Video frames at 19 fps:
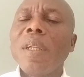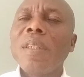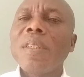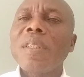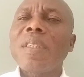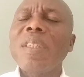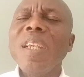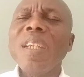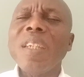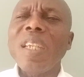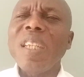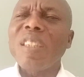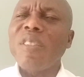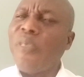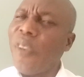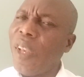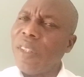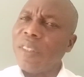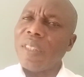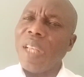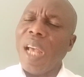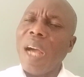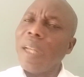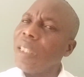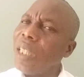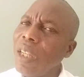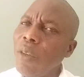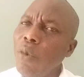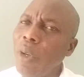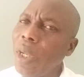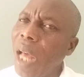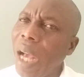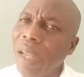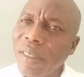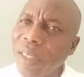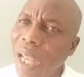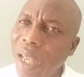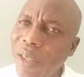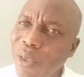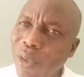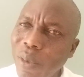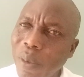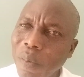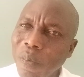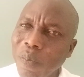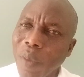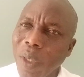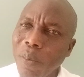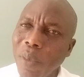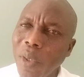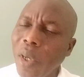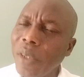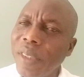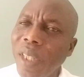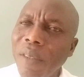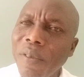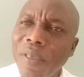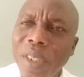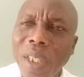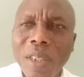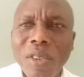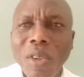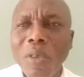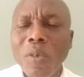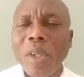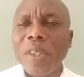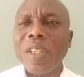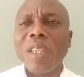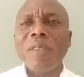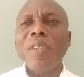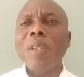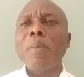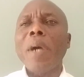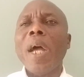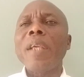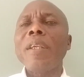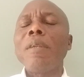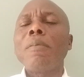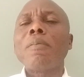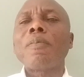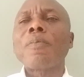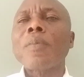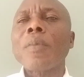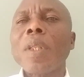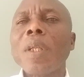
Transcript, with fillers: Seek his face and he will answer you. Because the invitation was given by him.